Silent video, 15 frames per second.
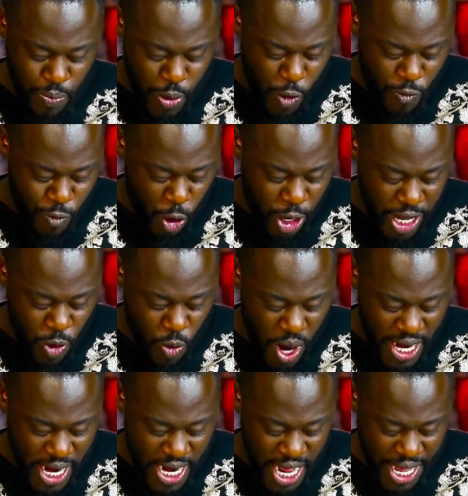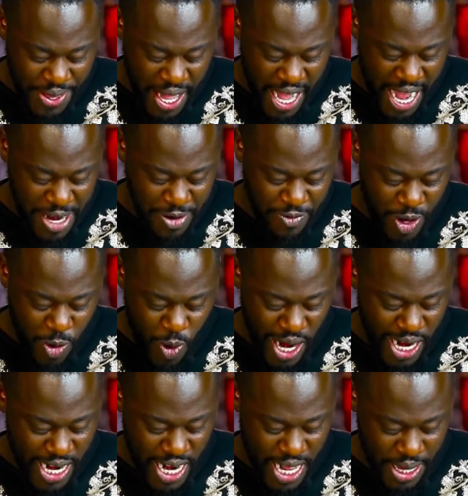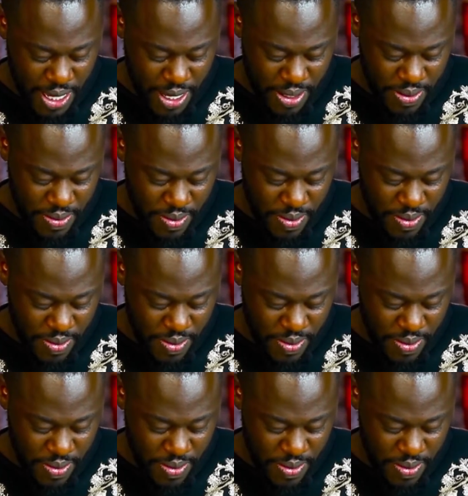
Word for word: provoking one another, envying one another.